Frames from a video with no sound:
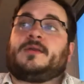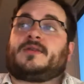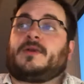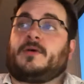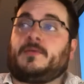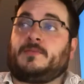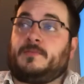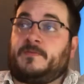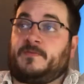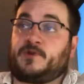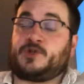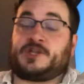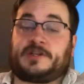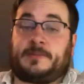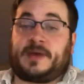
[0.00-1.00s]
So,
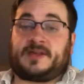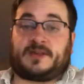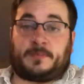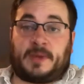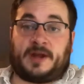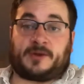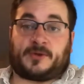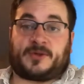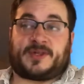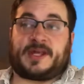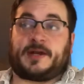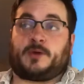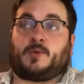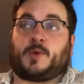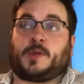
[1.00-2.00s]
Virginia Mason Medical
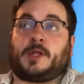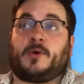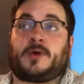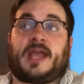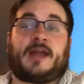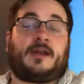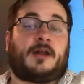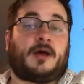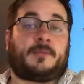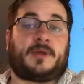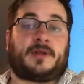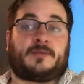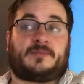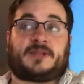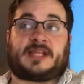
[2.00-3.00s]
Center, we're located up
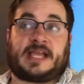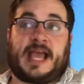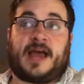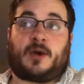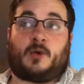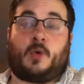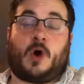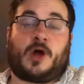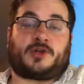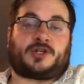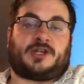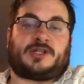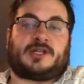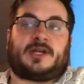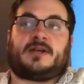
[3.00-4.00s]
in Seattle,
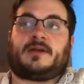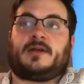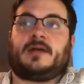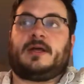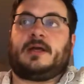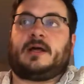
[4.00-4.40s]
Washington.